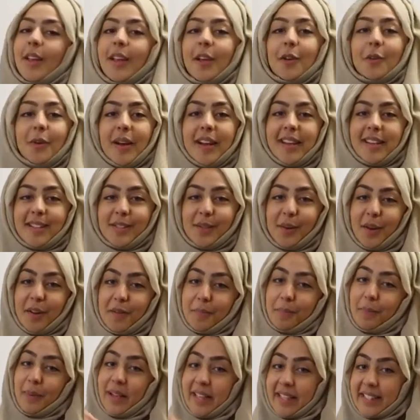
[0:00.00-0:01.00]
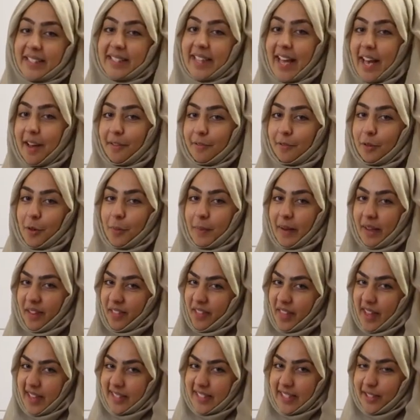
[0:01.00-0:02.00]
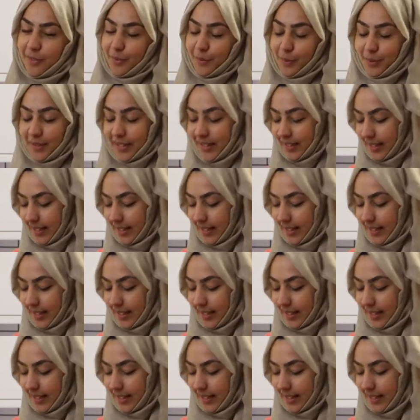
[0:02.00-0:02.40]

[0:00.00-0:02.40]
Great, so I've blitzed that for about 30 to 40